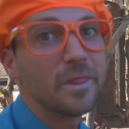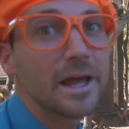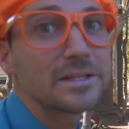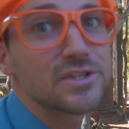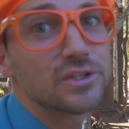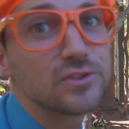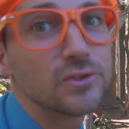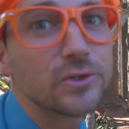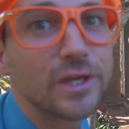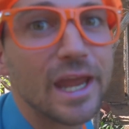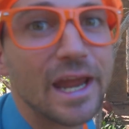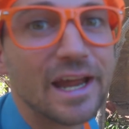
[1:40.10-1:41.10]
That's a
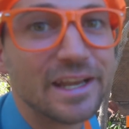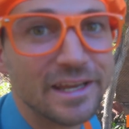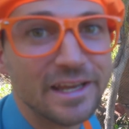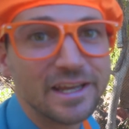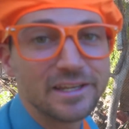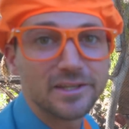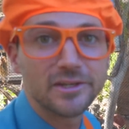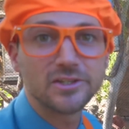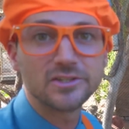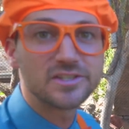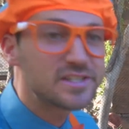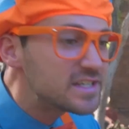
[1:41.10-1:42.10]
toucan. Did
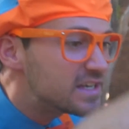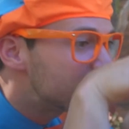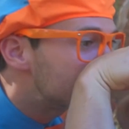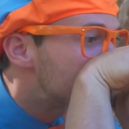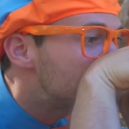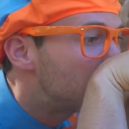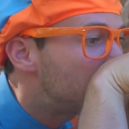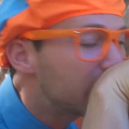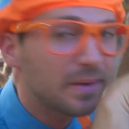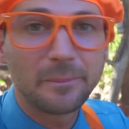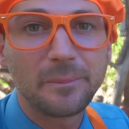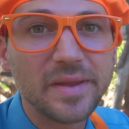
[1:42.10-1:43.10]
you see its
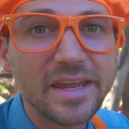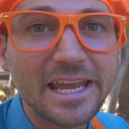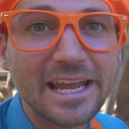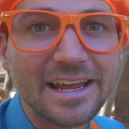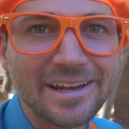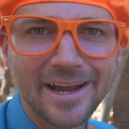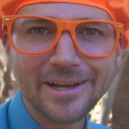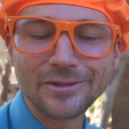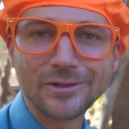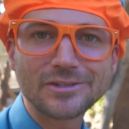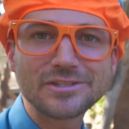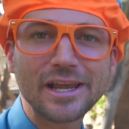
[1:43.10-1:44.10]
big beak? Kind
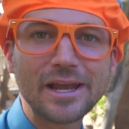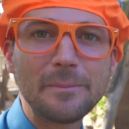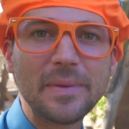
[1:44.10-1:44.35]
of looks like a